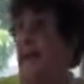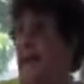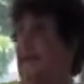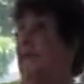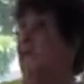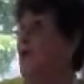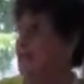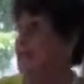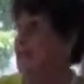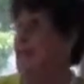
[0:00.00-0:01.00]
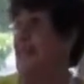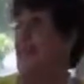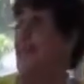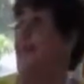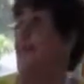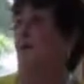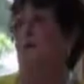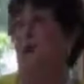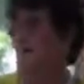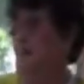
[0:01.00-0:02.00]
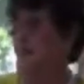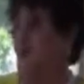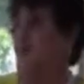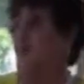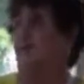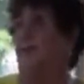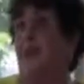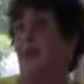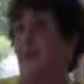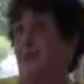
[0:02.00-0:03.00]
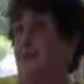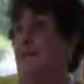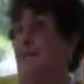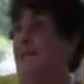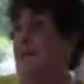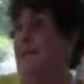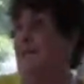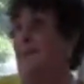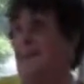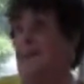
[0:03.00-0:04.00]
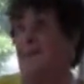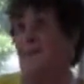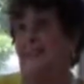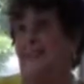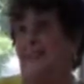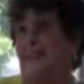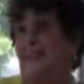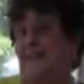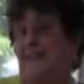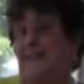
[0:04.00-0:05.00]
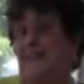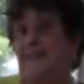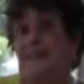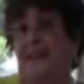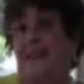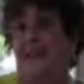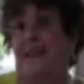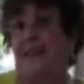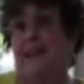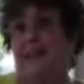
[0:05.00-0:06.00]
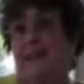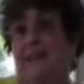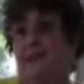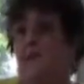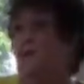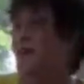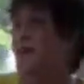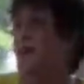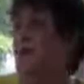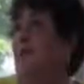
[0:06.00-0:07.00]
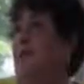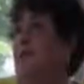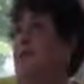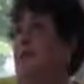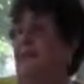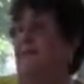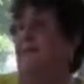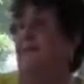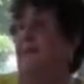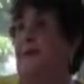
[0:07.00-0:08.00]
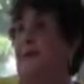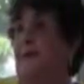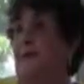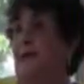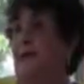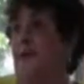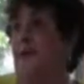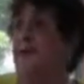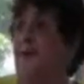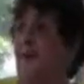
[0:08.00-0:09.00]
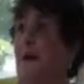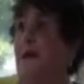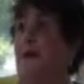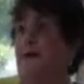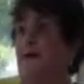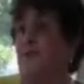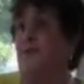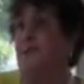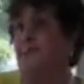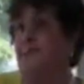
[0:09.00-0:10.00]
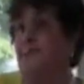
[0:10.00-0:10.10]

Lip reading: Inn, you can see we have pictures of the ark in various places, and it's a wonderful bit of history, the White Lake history.